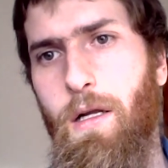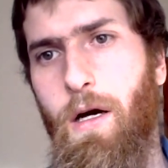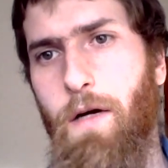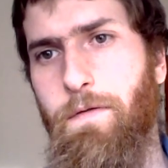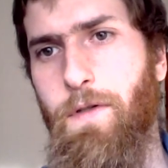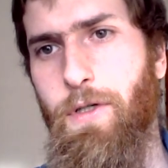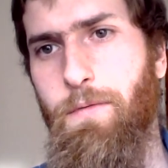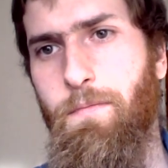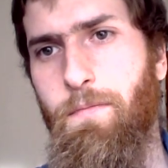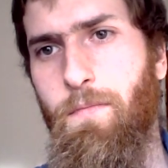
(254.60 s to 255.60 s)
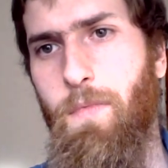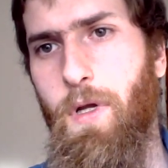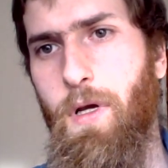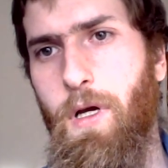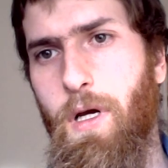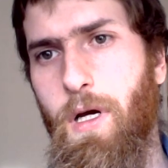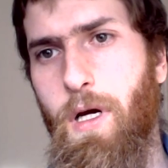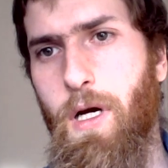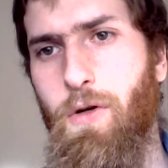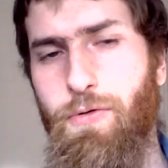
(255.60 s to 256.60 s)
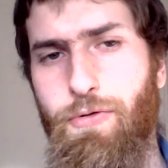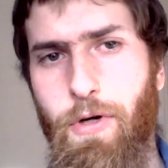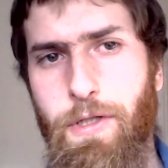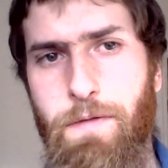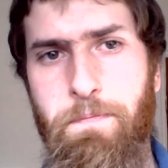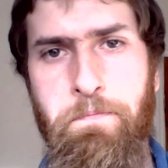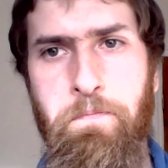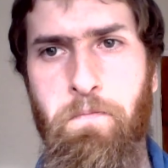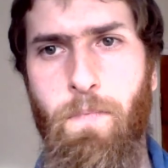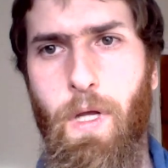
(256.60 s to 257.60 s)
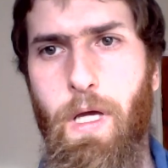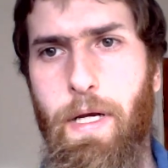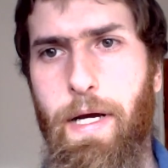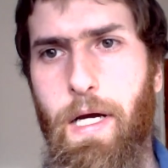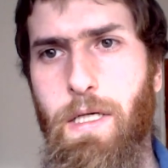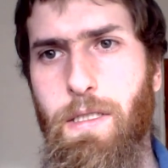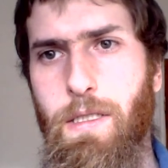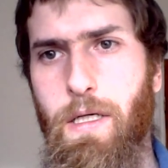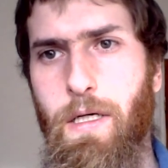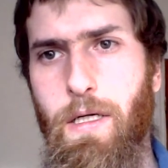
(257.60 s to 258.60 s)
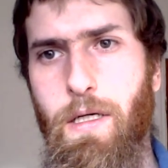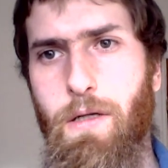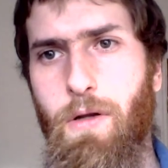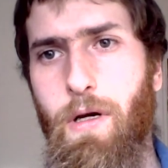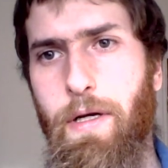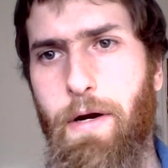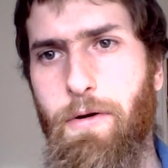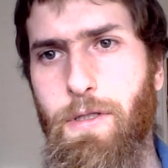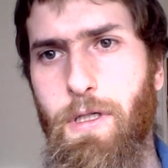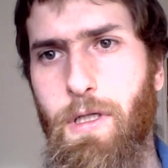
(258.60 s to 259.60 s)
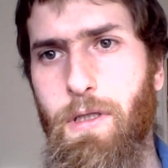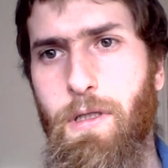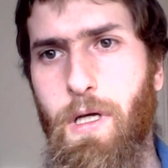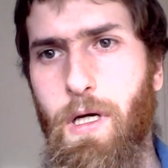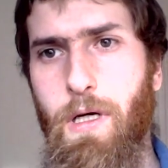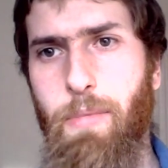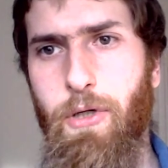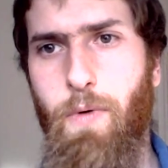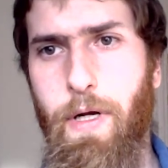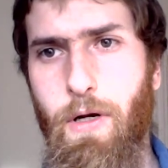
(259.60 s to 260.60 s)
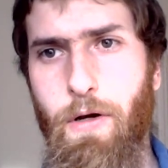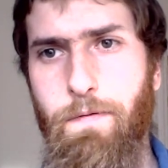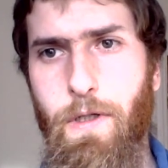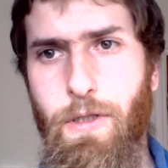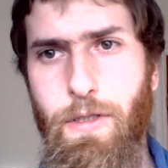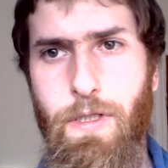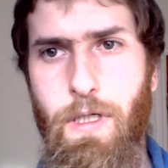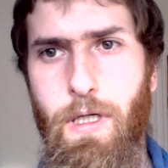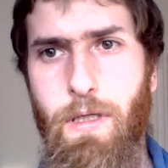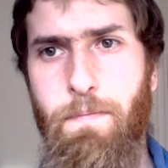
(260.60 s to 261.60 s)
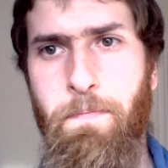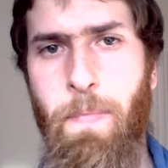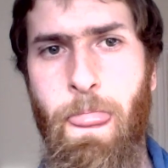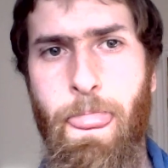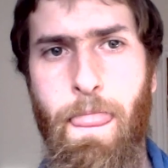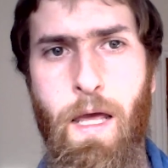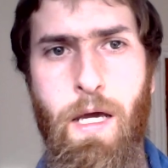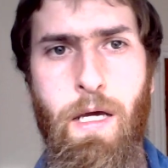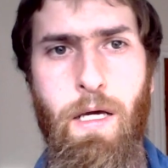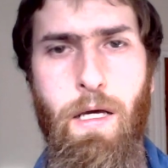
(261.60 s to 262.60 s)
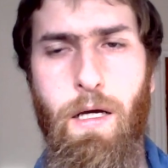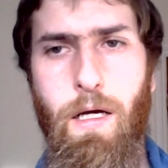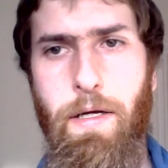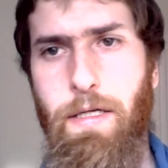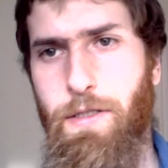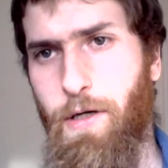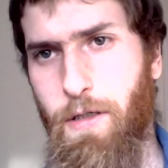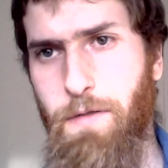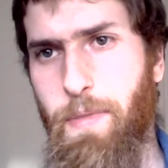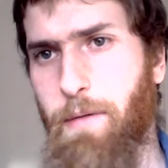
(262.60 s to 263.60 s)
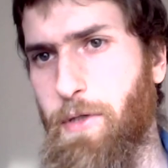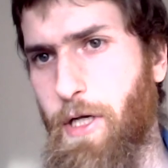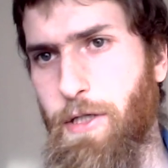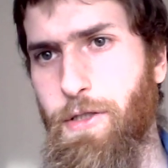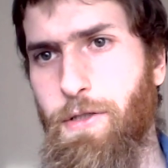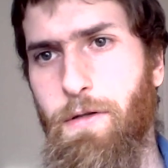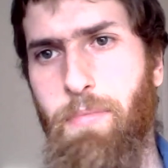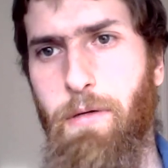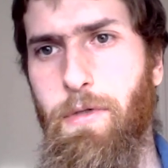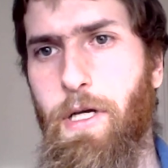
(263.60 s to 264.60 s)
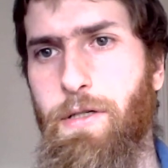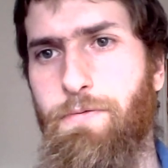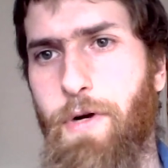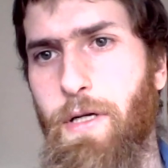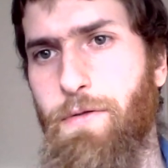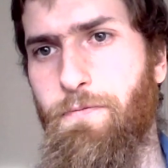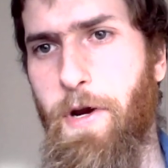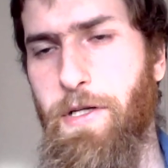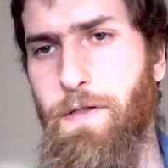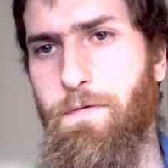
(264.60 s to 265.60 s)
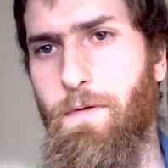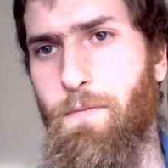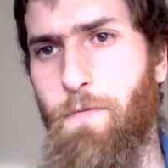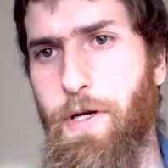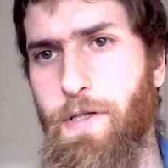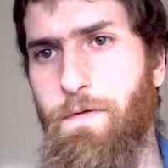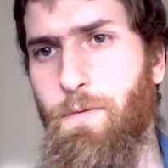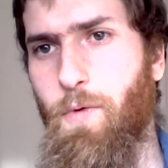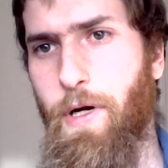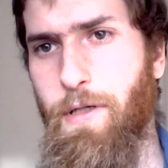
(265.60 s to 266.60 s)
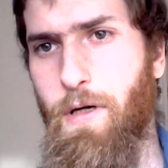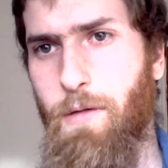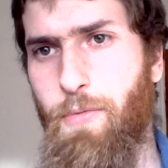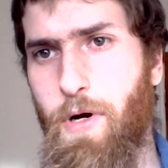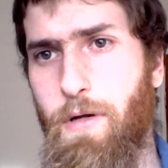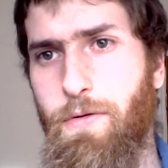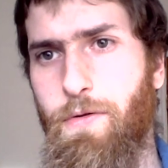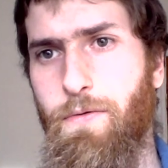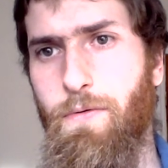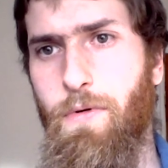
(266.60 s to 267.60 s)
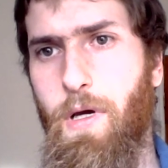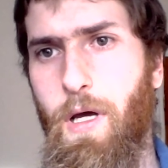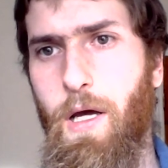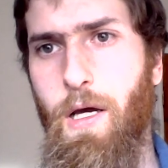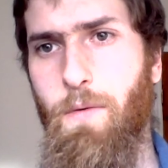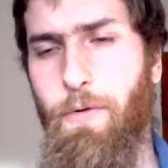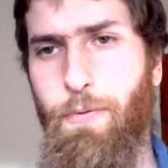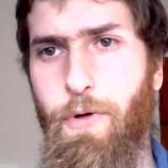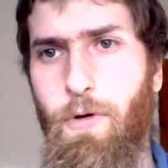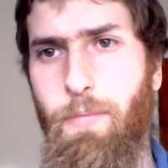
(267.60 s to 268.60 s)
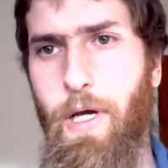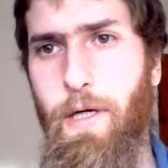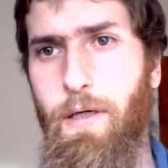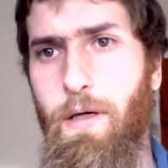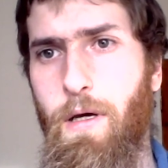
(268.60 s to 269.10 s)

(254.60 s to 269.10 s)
after Australoids. It has a long and narrow skull, but quite a low vaulted skull. It has the darkest pigmentation, so the pigmentation ranges from quite dark brown to what we call black,